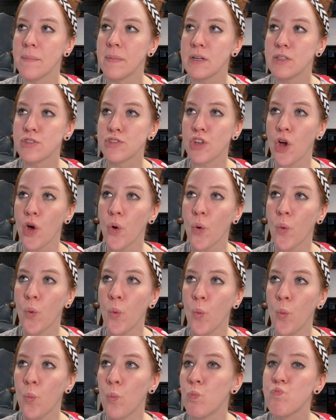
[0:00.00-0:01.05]

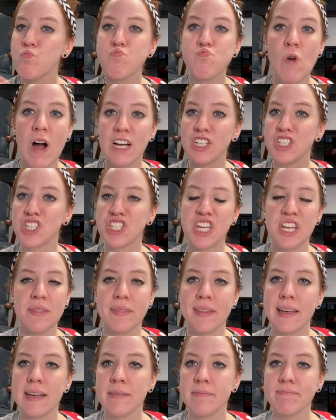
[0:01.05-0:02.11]
So I just didn't
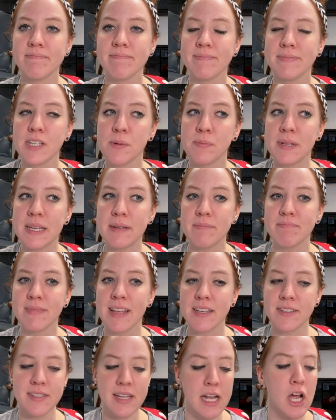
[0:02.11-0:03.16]
think to update
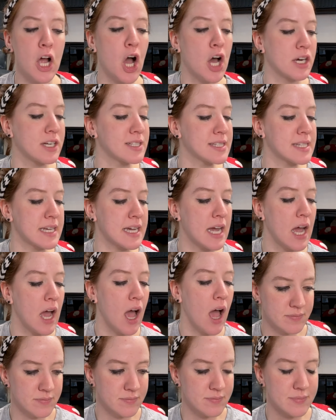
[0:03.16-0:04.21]
last night, honestly.
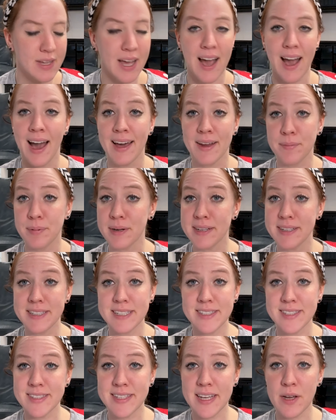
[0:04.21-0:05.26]
I had a pretty
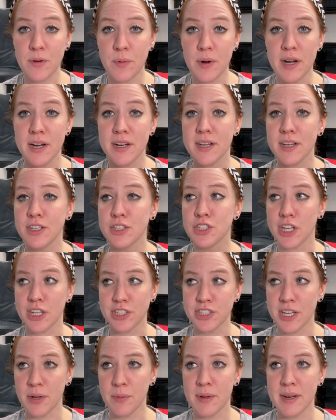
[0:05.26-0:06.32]
decent day at work.
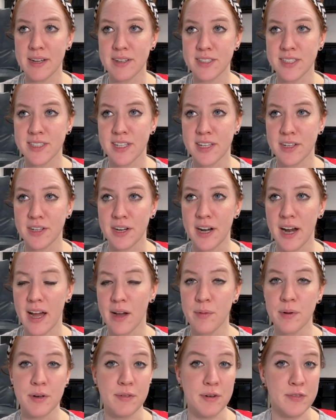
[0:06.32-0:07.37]
Josh and I went out to dinner at
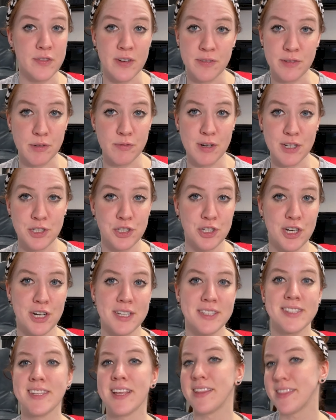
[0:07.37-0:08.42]
one of our favorite
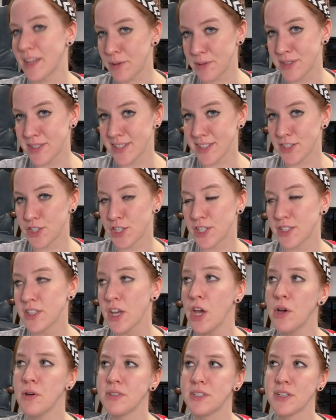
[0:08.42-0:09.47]
restaurants. That was delicious.
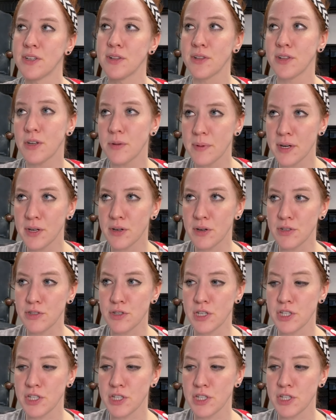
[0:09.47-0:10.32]
We did a little bit of grocery